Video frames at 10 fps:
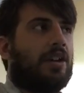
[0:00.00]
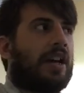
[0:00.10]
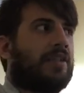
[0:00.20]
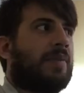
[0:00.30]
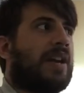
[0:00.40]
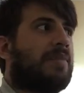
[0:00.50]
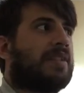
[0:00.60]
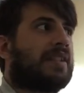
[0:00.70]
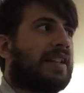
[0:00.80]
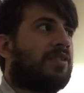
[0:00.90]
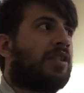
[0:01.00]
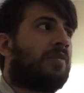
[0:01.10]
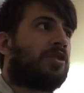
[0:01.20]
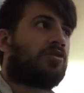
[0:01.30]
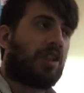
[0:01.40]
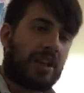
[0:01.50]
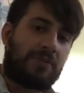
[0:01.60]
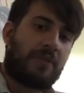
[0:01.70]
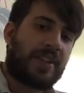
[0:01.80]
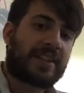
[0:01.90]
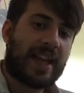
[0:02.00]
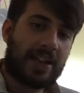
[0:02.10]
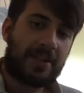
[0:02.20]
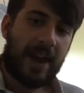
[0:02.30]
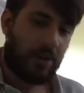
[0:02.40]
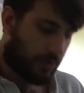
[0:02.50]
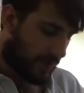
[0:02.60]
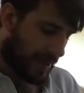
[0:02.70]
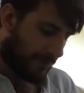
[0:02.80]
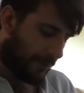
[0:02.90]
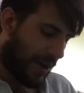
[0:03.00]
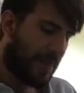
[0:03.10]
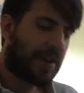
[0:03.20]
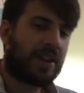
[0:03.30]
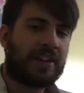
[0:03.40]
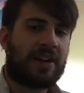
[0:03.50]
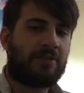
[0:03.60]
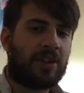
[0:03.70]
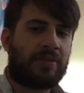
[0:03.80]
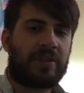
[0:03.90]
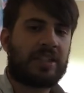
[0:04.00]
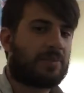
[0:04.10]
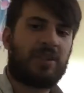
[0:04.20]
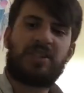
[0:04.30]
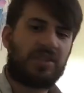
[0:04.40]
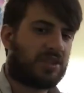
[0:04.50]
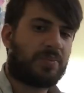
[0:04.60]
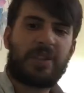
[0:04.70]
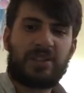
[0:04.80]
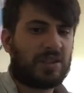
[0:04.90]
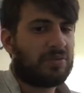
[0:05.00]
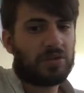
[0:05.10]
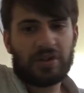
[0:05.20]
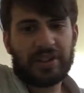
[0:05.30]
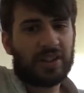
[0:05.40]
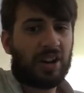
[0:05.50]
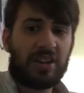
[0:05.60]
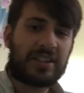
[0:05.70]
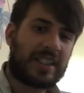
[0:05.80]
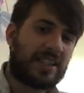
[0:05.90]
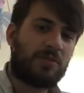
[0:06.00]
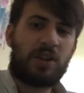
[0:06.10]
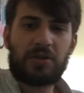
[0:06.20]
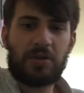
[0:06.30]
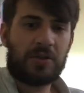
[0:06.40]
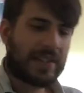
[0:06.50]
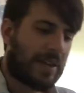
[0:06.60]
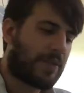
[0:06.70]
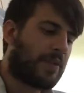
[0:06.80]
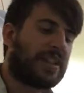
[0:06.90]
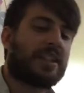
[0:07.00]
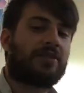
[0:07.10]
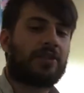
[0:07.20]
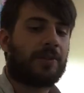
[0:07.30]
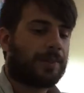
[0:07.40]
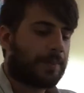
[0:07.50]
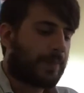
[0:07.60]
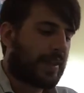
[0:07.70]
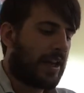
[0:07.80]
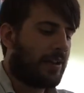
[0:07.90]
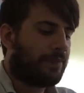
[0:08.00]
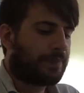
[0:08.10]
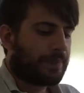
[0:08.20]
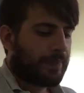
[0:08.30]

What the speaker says: and maybe to say, look, I'm struggling with this, can you help me? And frame it like that, rather than this person is just being so annoying, I can't stand them, why do I always have them, etc. I